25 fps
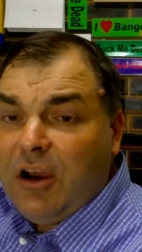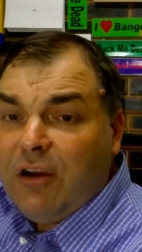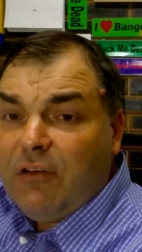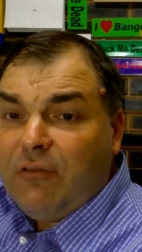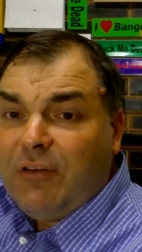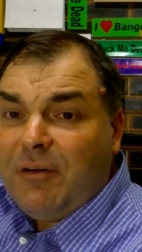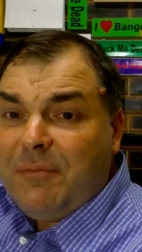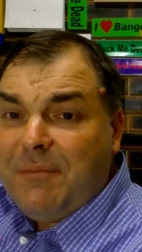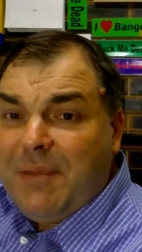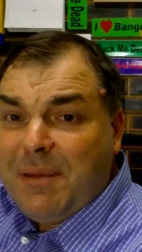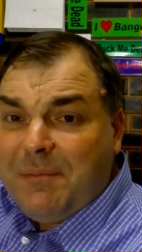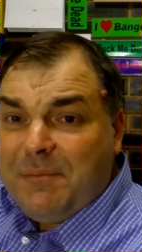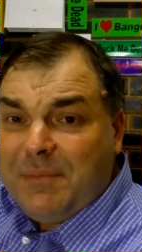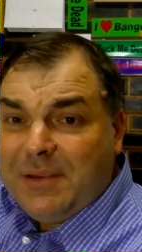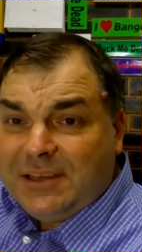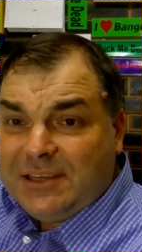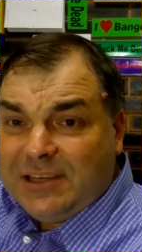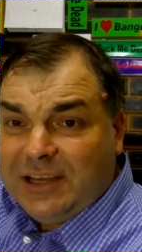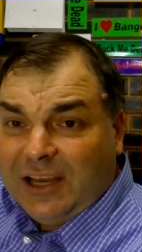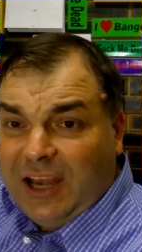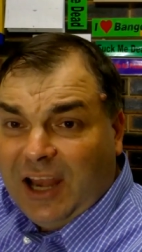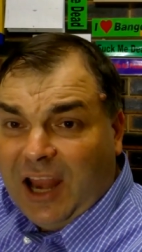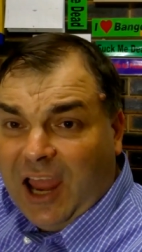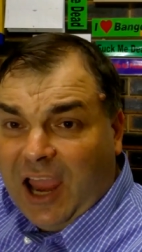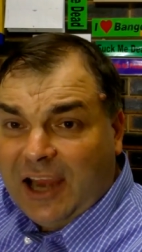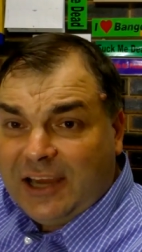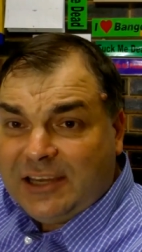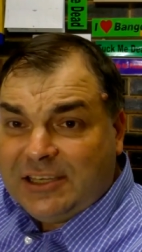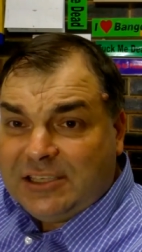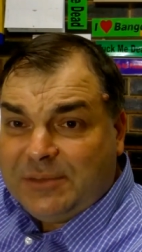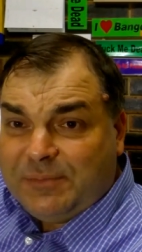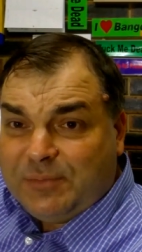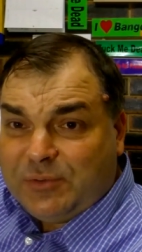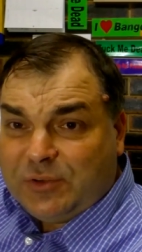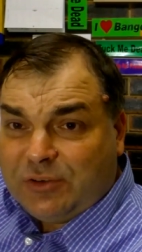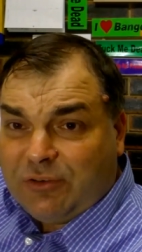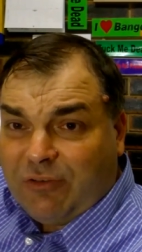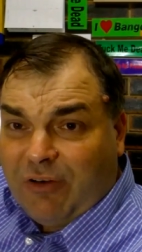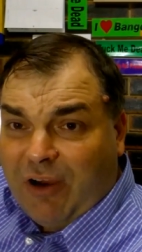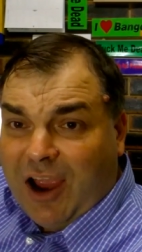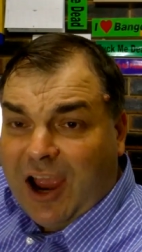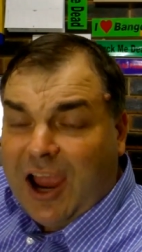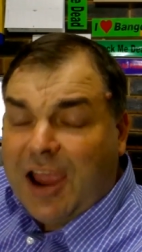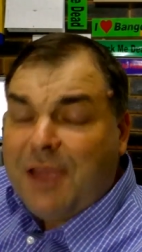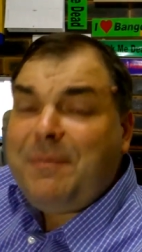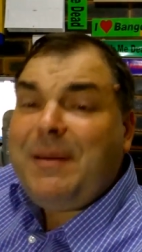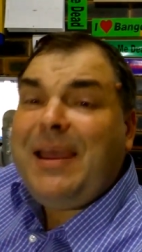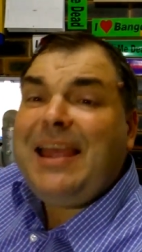Remember to like, subscribe,